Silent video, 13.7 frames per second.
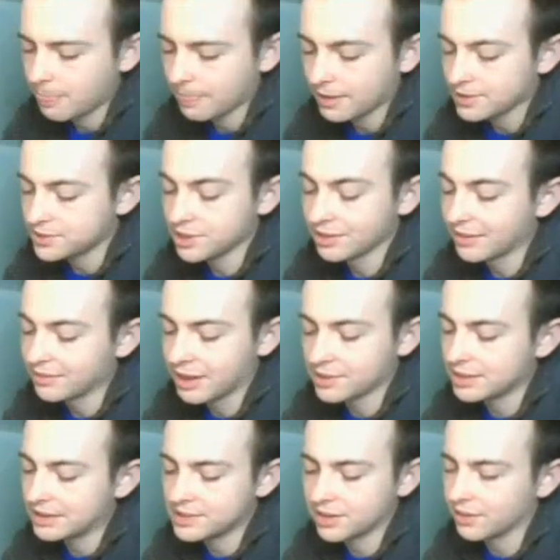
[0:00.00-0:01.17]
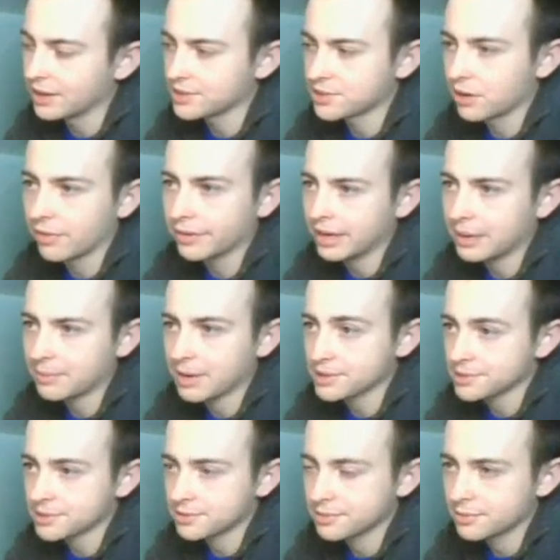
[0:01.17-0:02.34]
They still have not started their game,
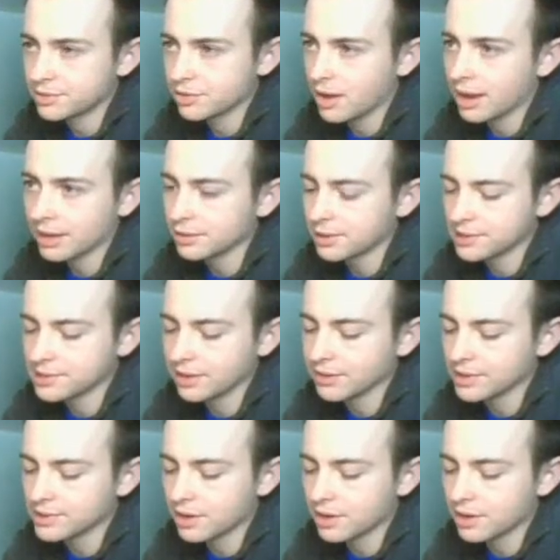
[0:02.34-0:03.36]
guys. Drock and Lucas still have not